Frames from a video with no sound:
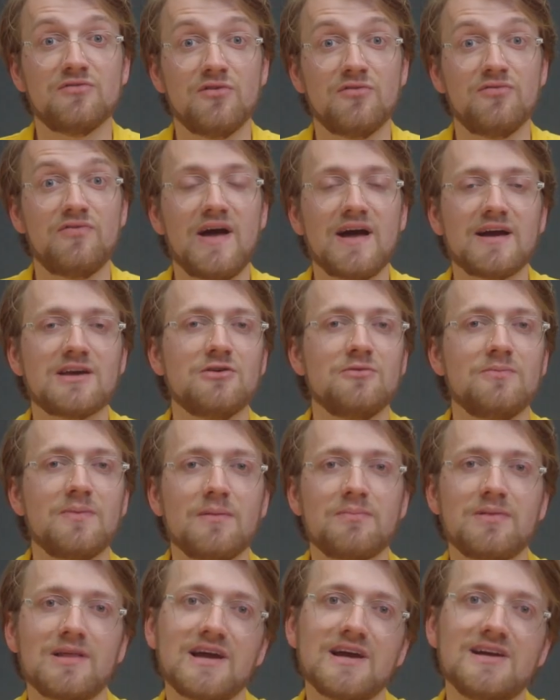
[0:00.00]
for vacuum
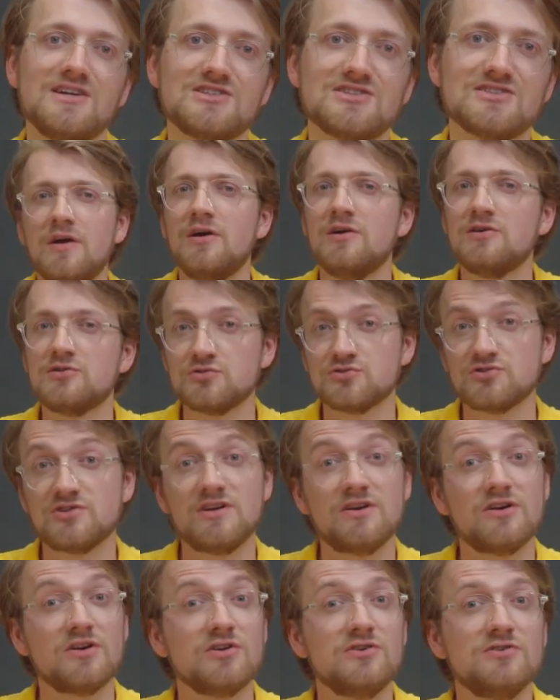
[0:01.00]
applications.
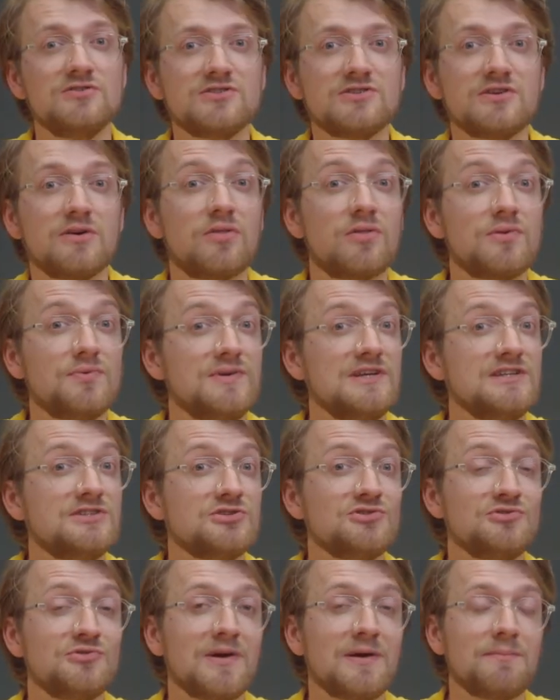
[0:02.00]
Consider using a
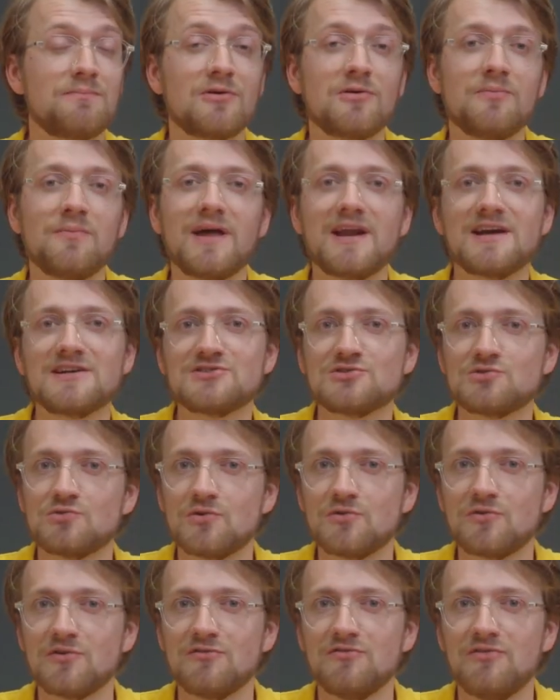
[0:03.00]
3-2-way pneumatic
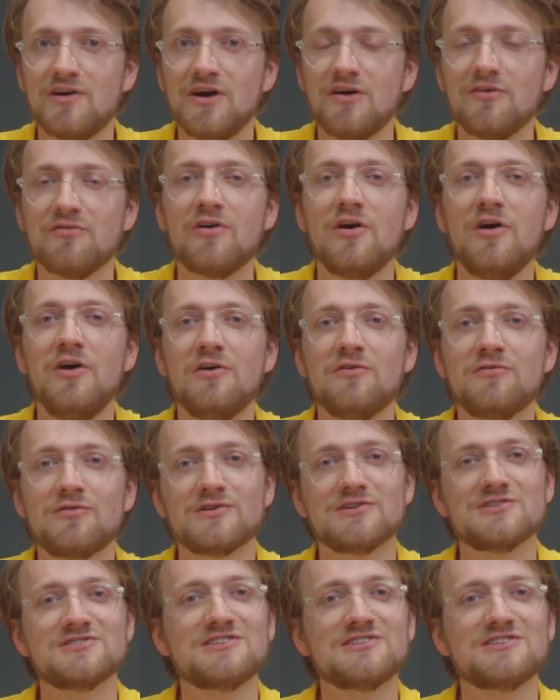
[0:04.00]
solenoid valve for a